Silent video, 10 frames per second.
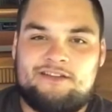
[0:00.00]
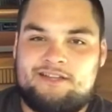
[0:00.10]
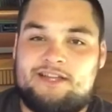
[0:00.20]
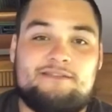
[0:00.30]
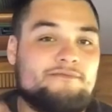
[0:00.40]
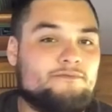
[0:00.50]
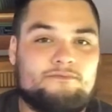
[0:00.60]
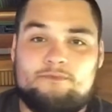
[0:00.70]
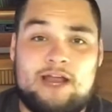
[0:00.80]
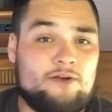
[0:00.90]
like
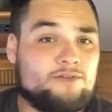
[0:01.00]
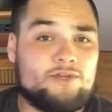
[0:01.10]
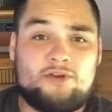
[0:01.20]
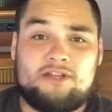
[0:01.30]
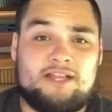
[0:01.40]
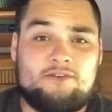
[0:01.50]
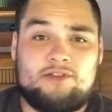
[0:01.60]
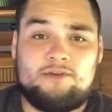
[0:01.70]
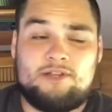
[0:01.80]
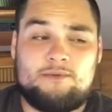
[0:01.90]
air circulated
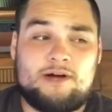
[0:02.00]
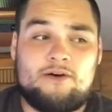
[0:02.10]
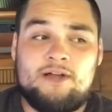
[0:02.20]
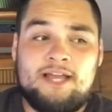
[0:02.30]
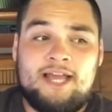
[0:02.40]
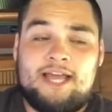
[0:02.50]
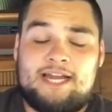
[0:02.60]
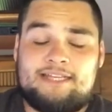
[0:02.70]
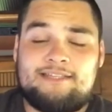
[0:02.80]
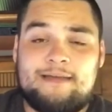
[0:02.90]
really, really well, and
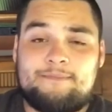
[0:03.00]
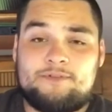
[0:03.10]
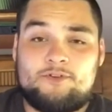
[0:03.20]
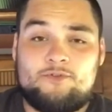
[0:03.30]
I slept